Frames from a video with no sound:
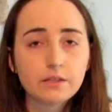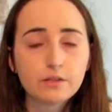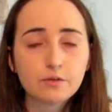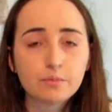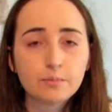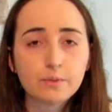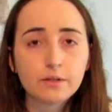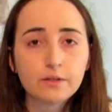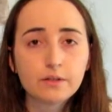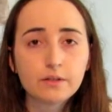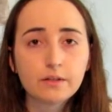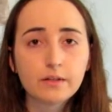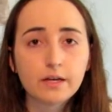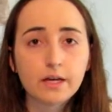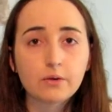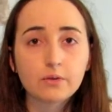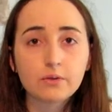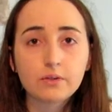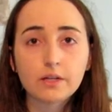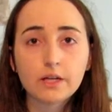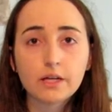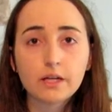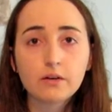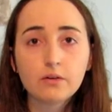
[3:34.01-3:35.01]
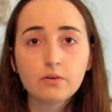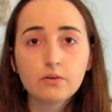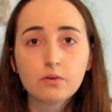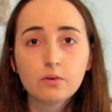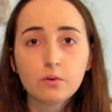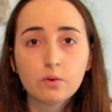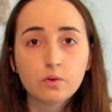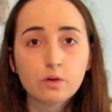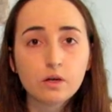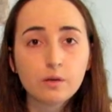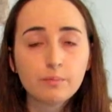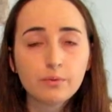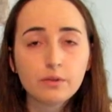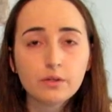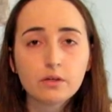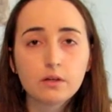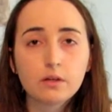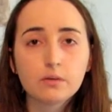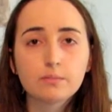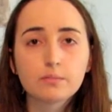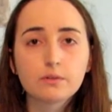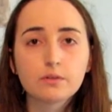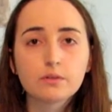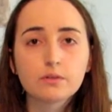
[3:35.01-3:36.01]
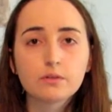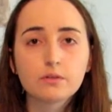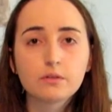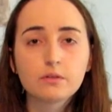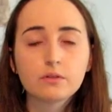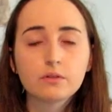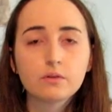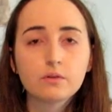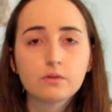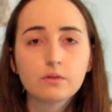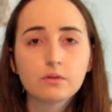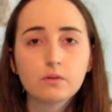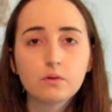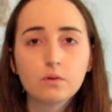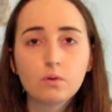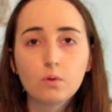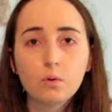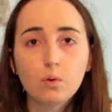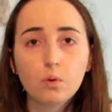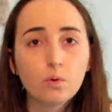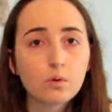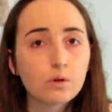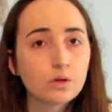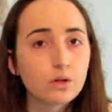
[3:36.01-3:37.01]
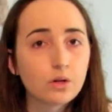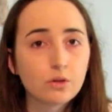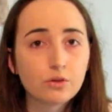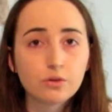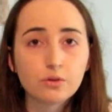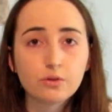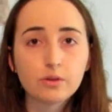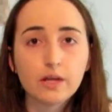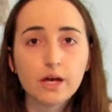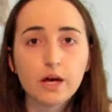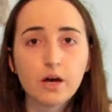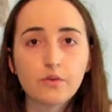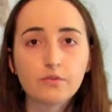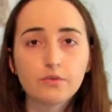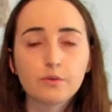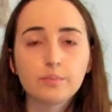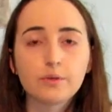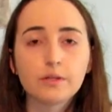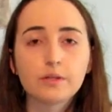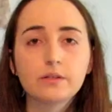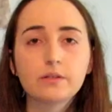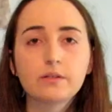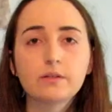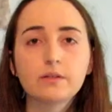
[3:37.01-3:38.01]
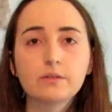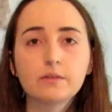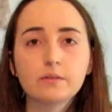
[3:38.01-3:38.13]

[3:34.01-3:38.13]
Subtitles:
the spirit count down or up the numbers or go through the alphabet.